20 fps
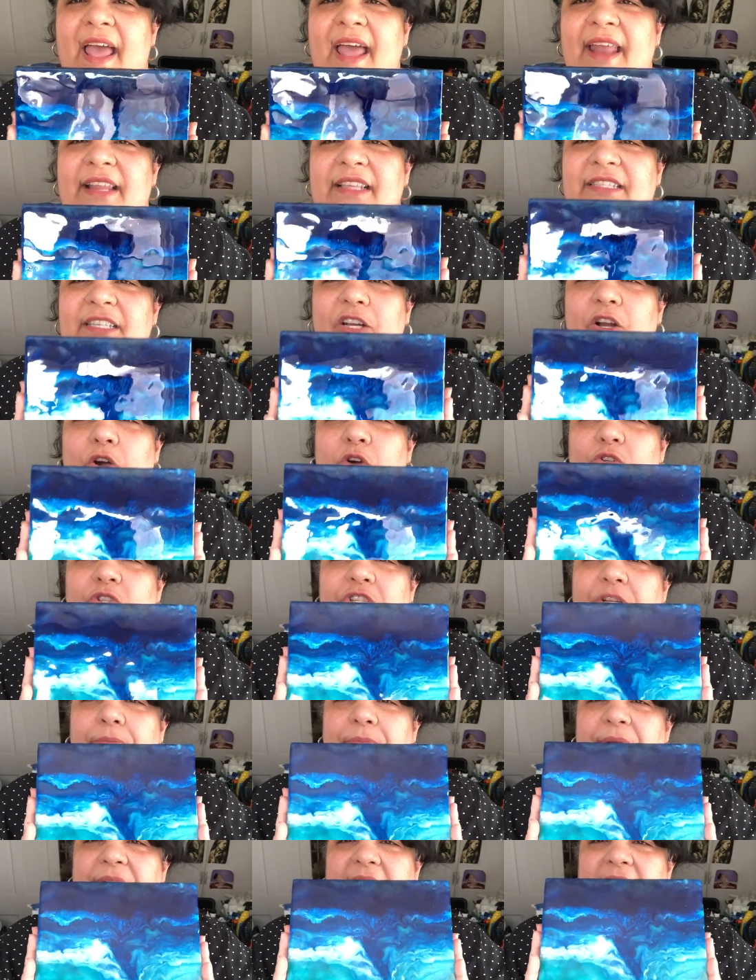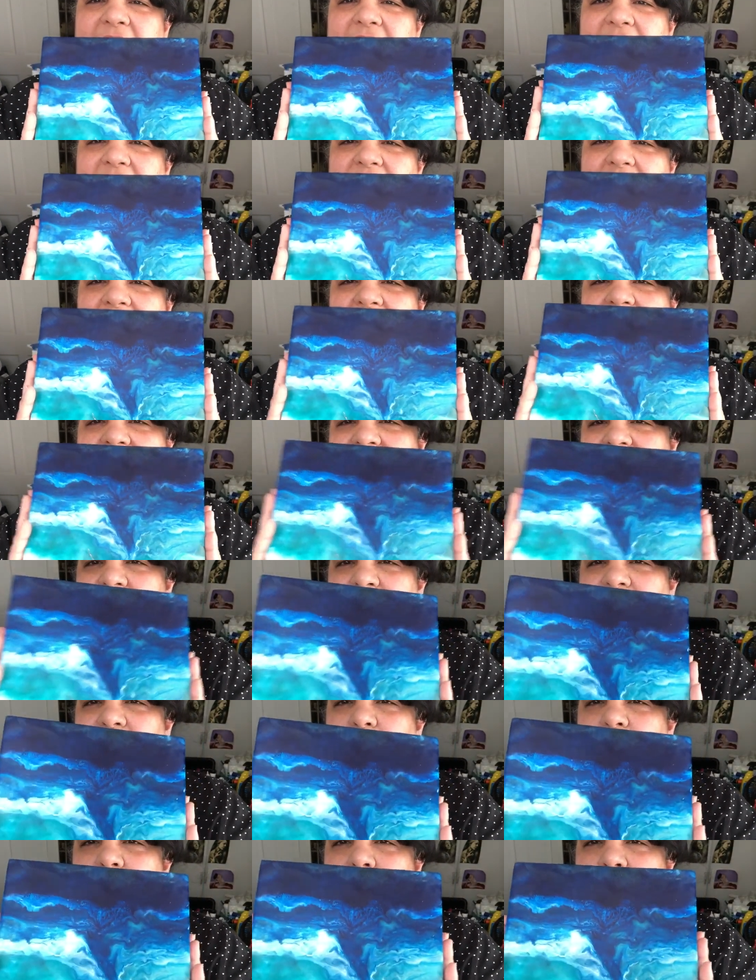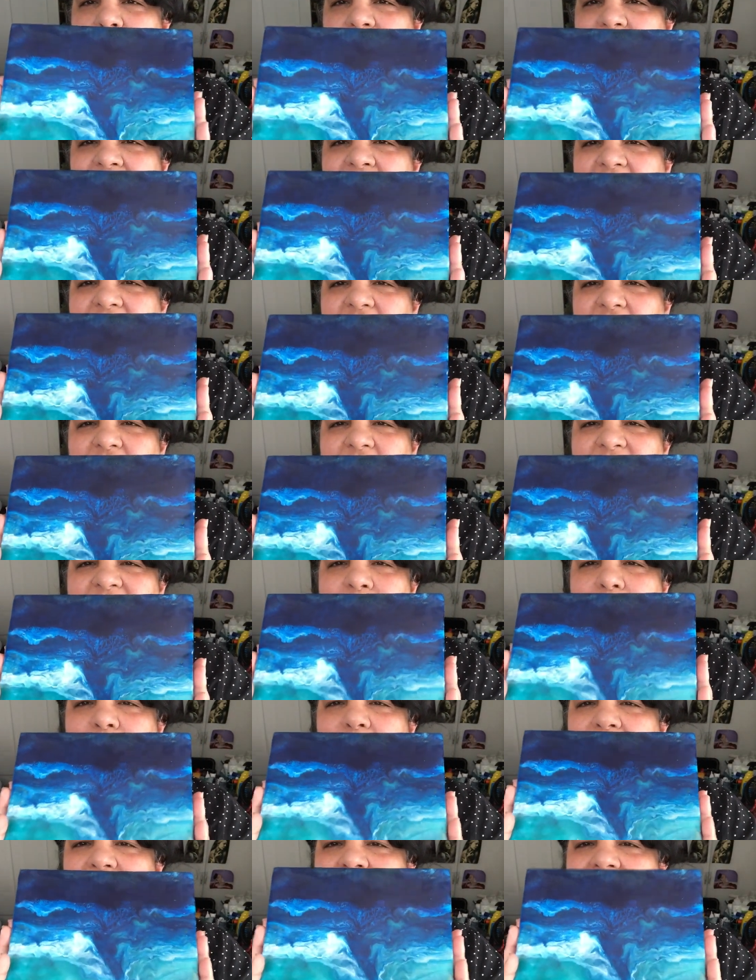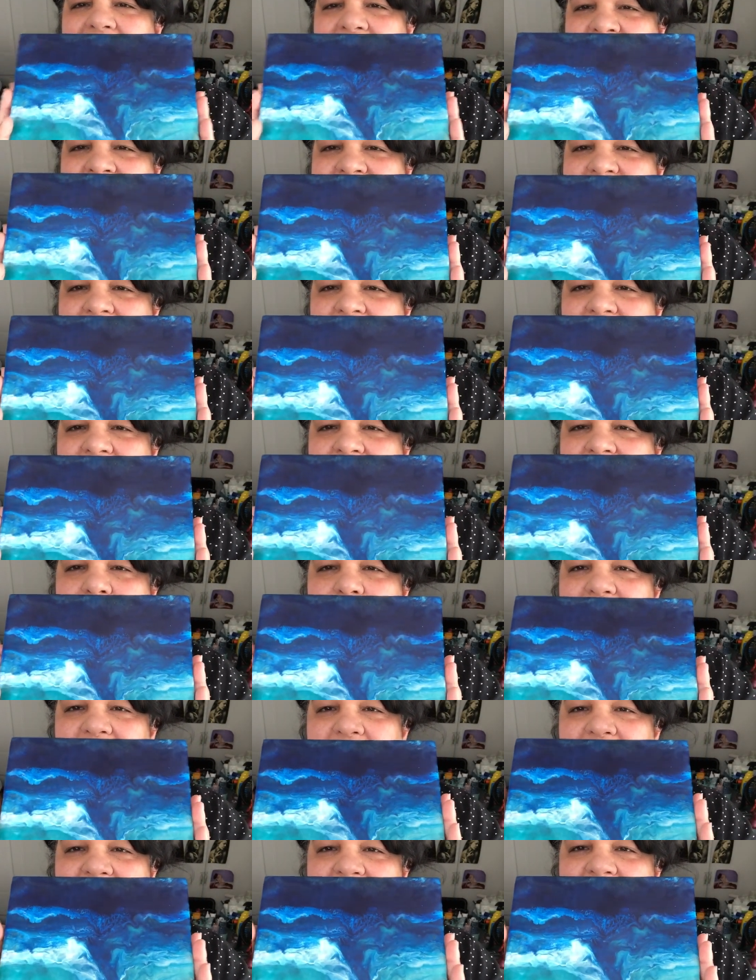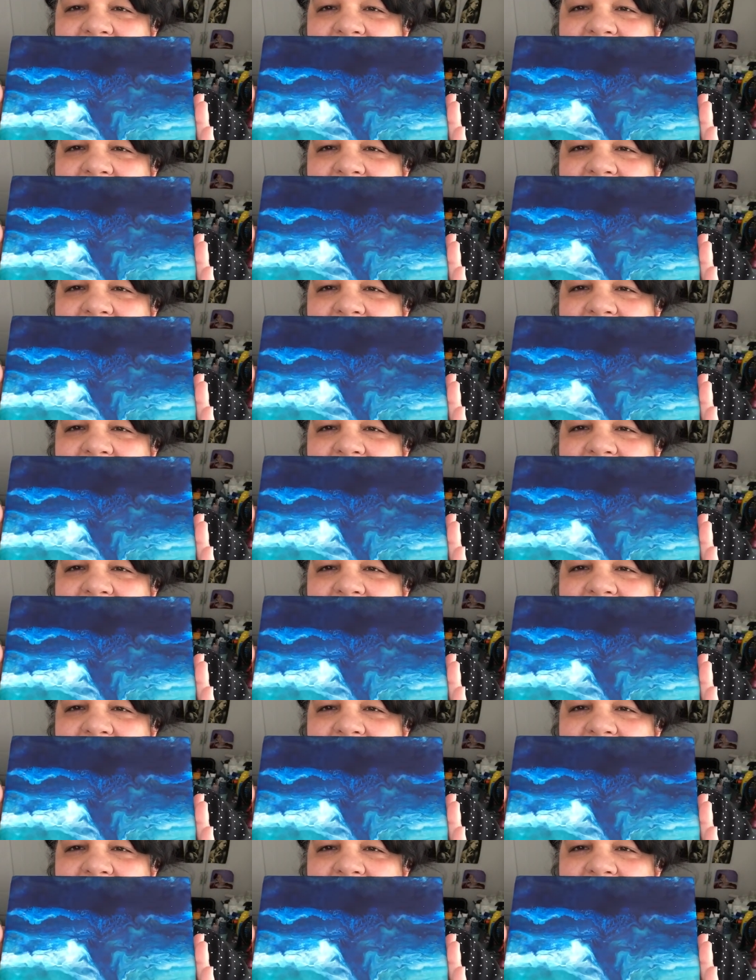and it's an ocean piece, and it has a few imperfections. I've put a lot into this piece.